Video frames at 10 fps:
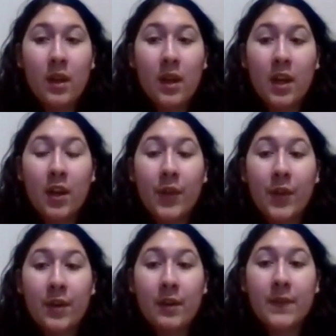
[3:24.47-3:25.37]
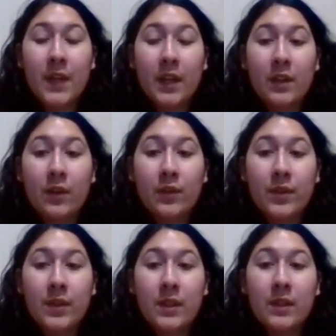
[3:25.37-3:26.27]
And a third of
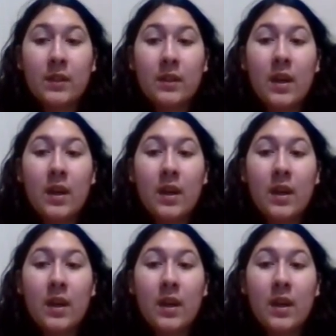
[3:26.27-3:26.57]
diagnoses